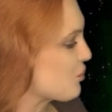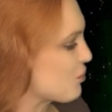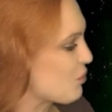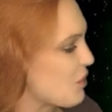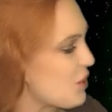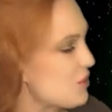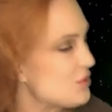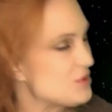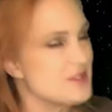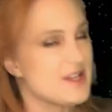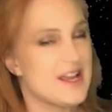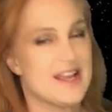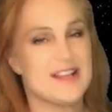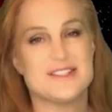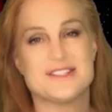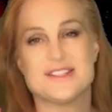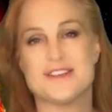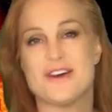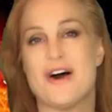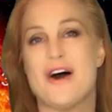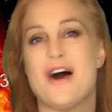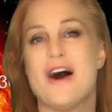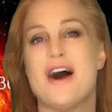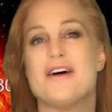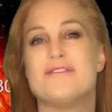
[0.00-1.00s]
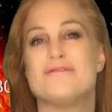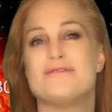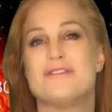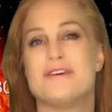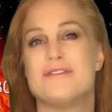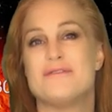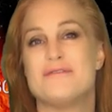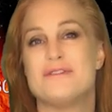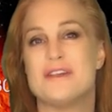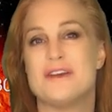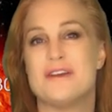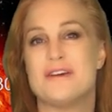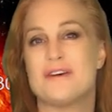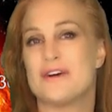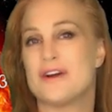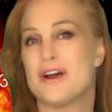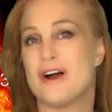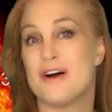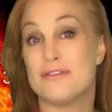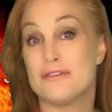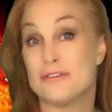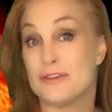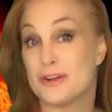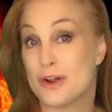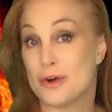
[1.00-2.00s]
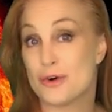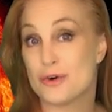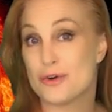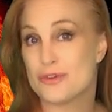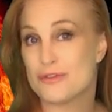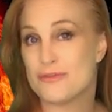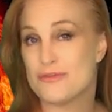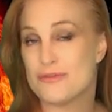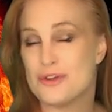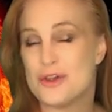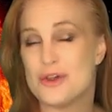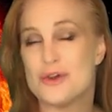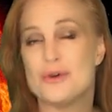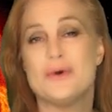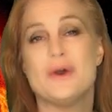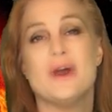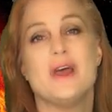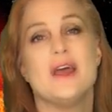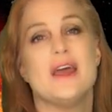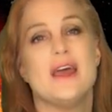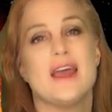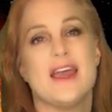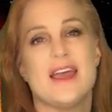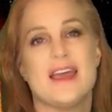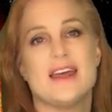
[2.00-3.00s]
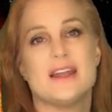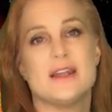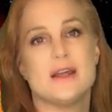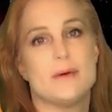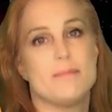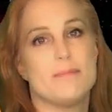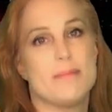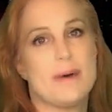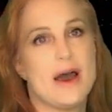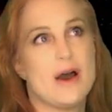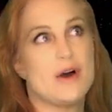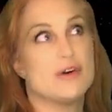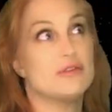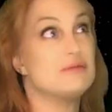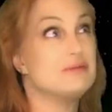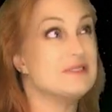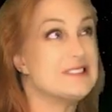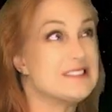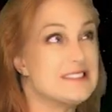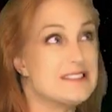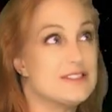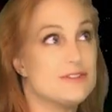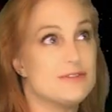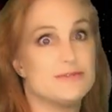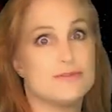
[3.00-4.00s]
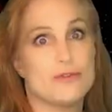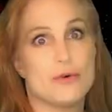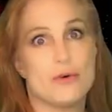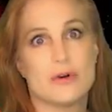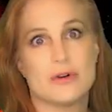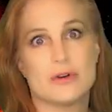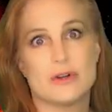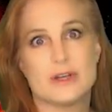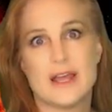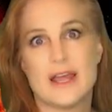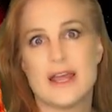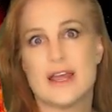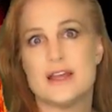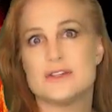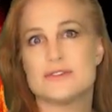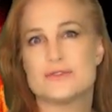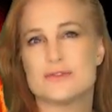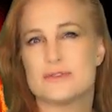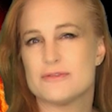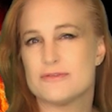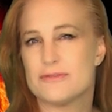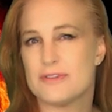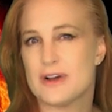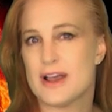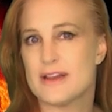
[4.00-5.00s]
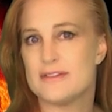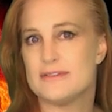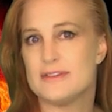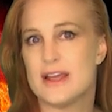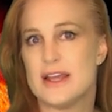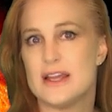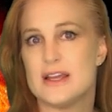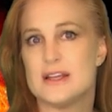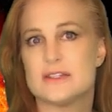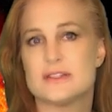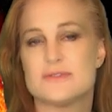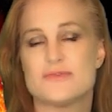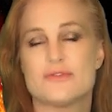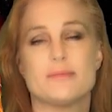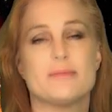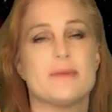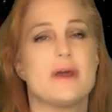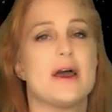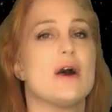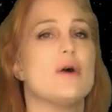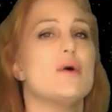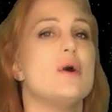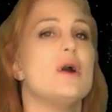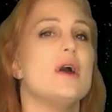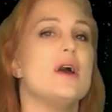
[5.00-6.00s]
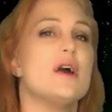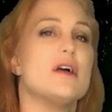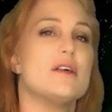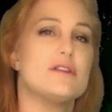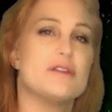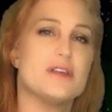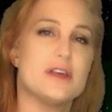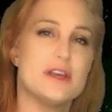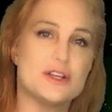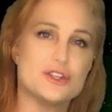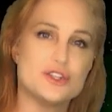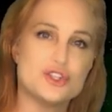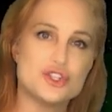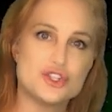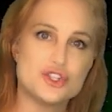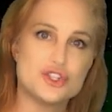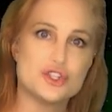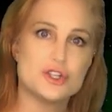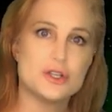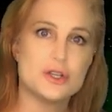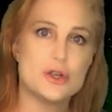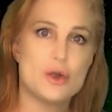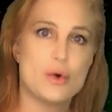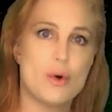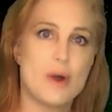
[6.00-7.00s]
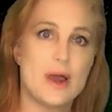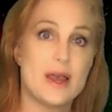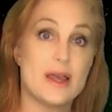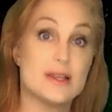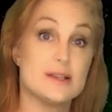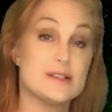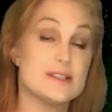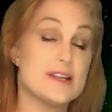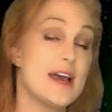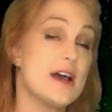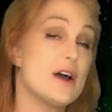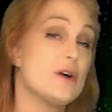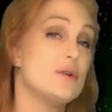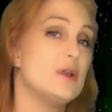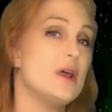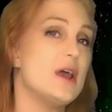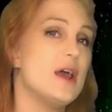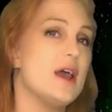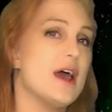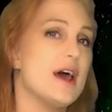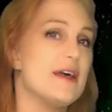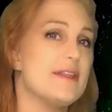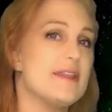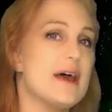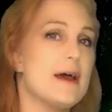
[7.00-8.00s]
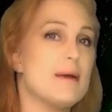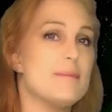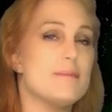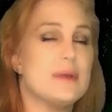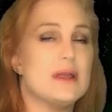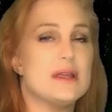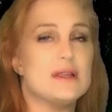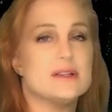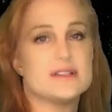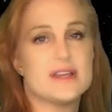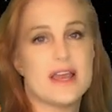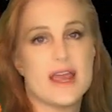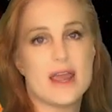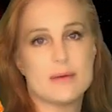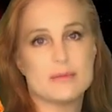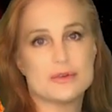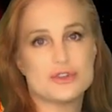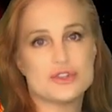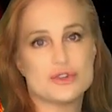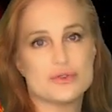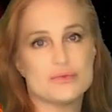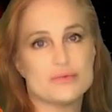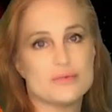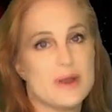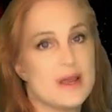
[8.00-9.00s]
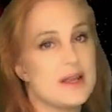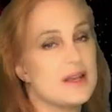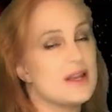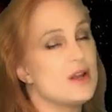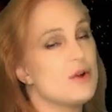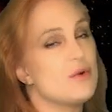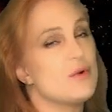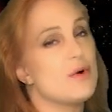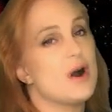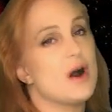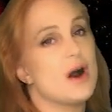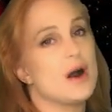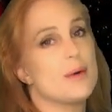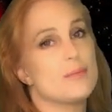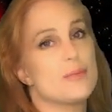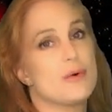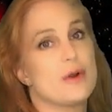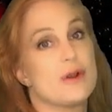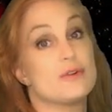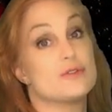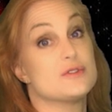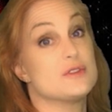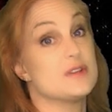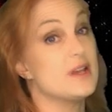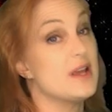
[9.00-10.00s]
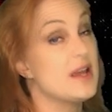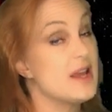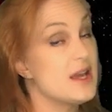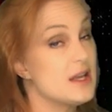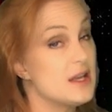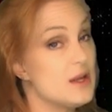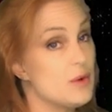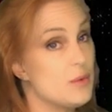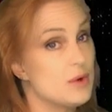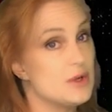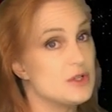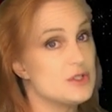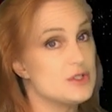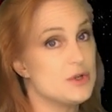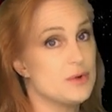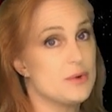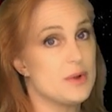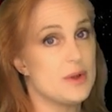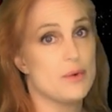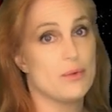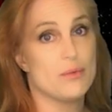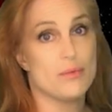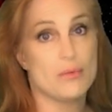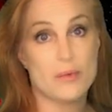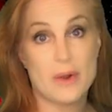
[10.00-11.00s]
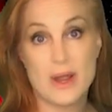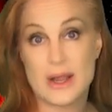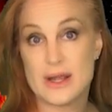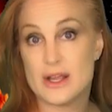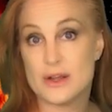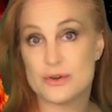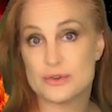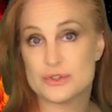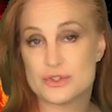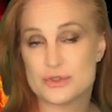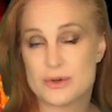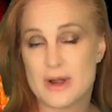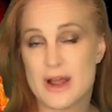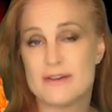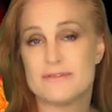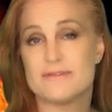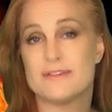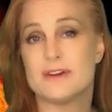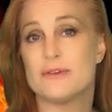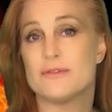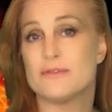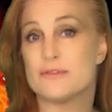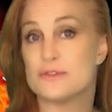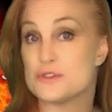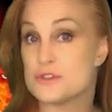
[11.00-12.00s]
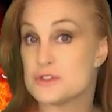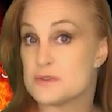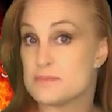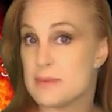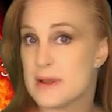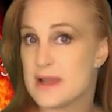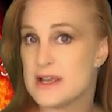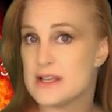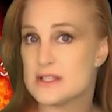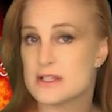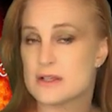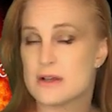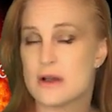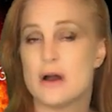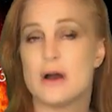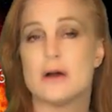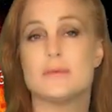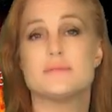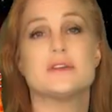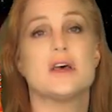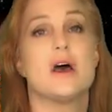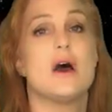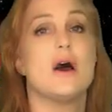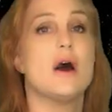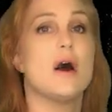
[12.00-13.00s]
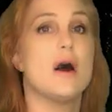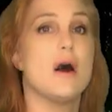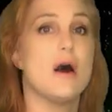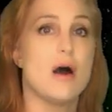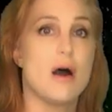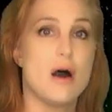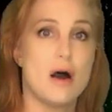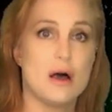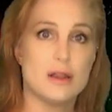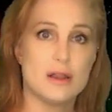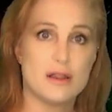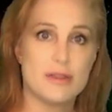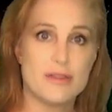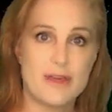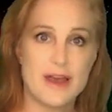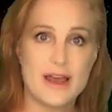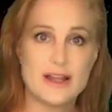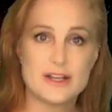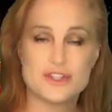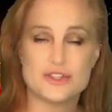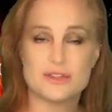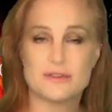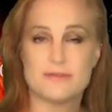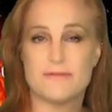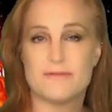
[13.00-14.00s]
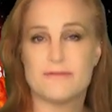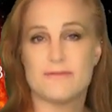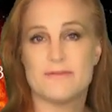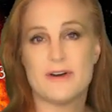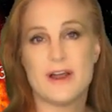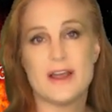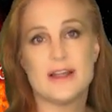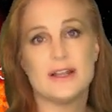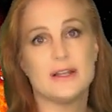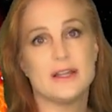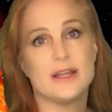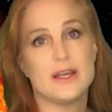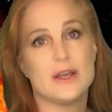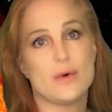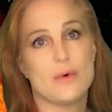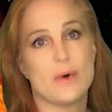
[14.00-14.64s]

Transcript: rotates off of Earth view in about 4 days or 5 days from now, things should quiet down, and that means amateur radio operators and anyone doing radio traffic for space comms, all of that should finally